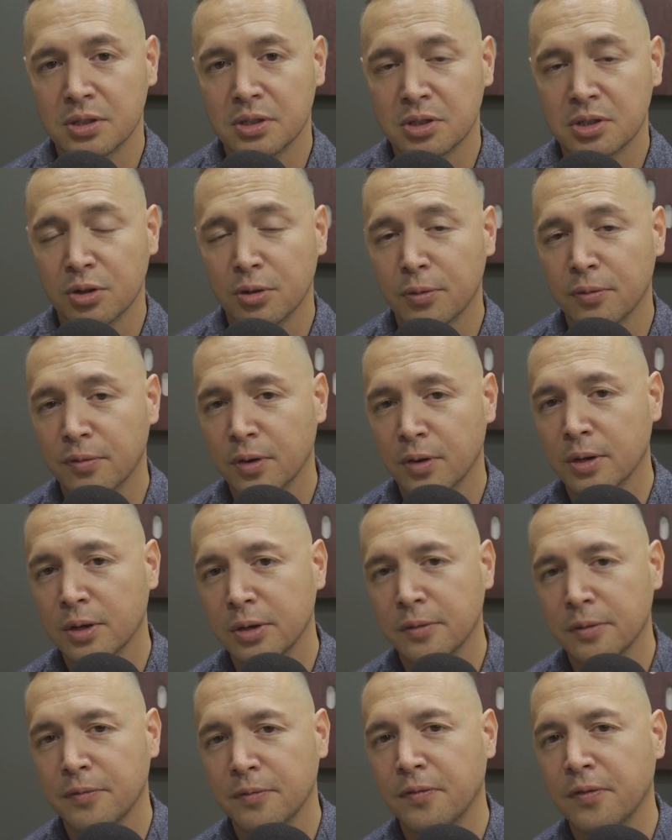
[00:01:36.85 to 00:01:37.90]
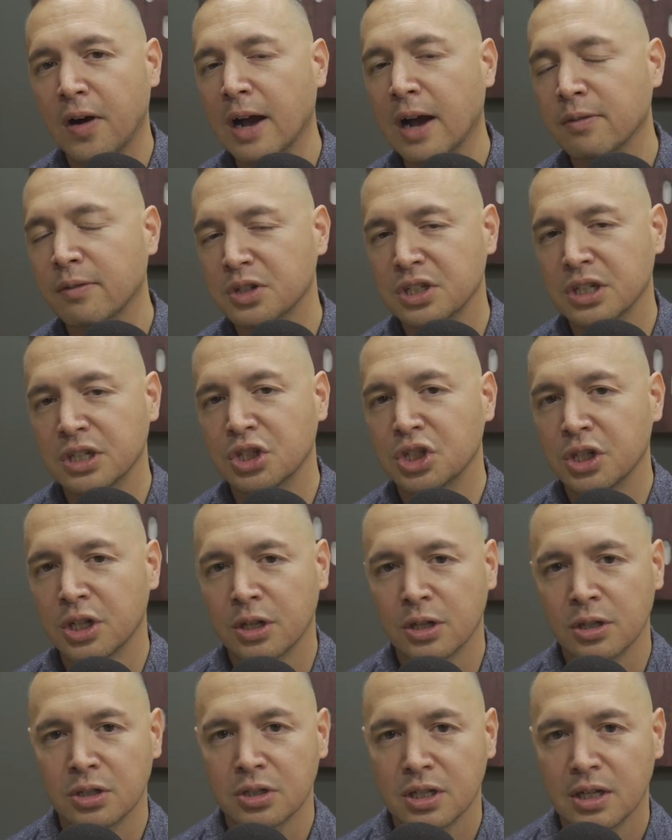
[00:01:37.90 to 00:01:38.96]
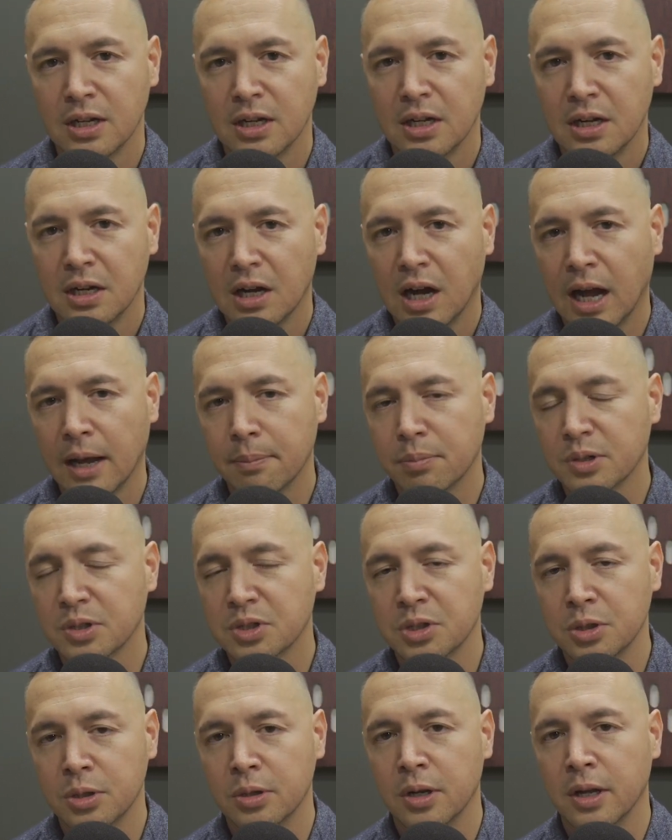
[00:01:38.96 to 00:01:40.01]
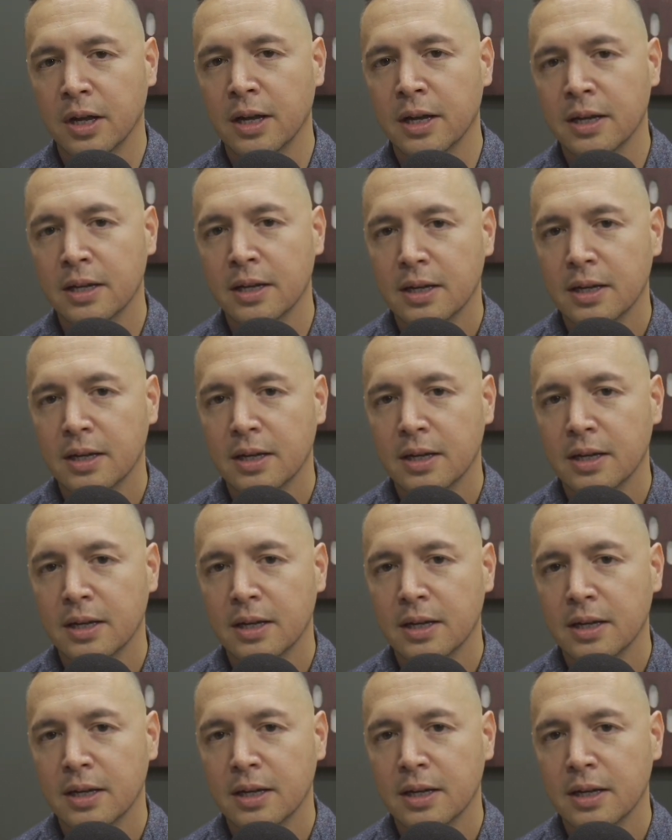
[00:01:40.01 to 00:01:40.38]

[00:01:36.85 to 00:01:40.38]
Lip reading: So for a good 5 or 6 years, I pursued a